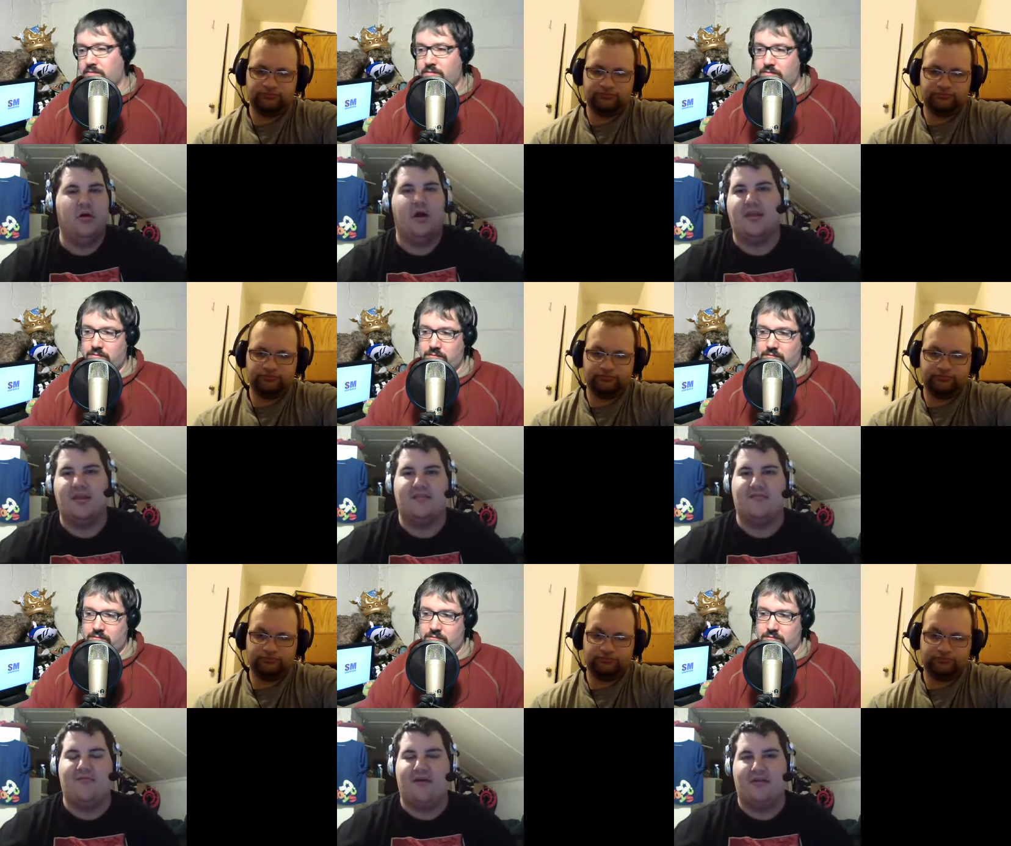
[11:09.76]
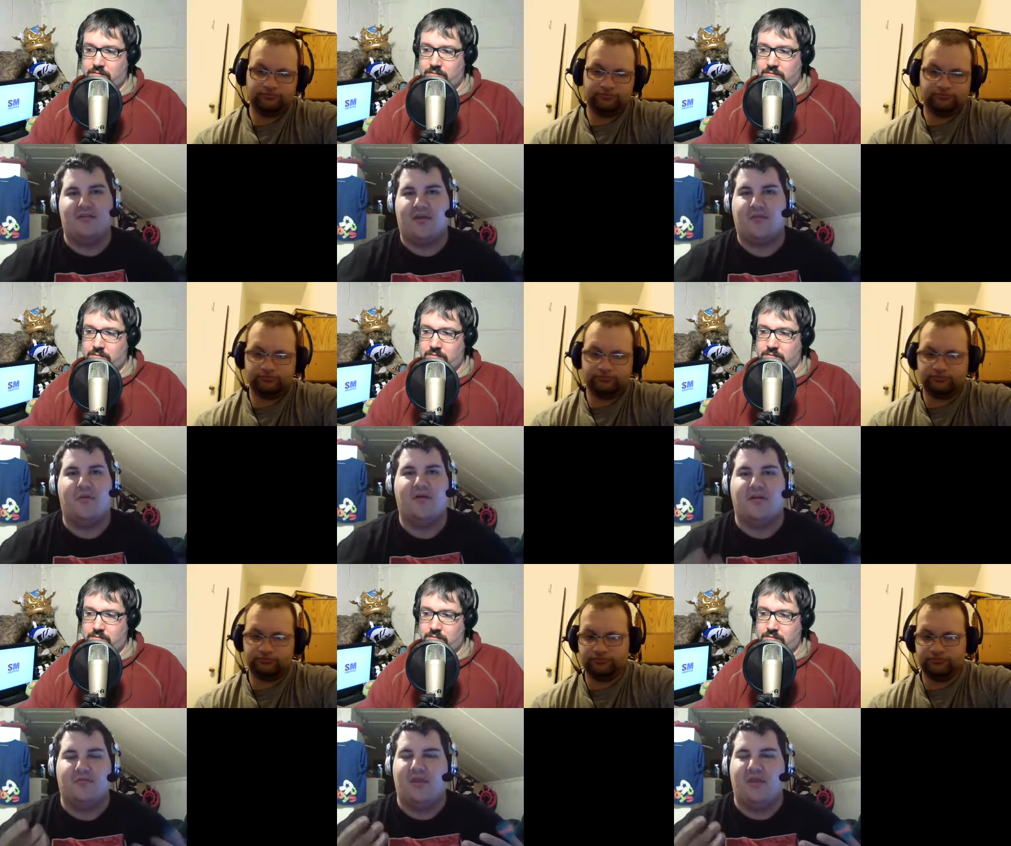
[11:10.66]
Speaker 1: I need to find like-minded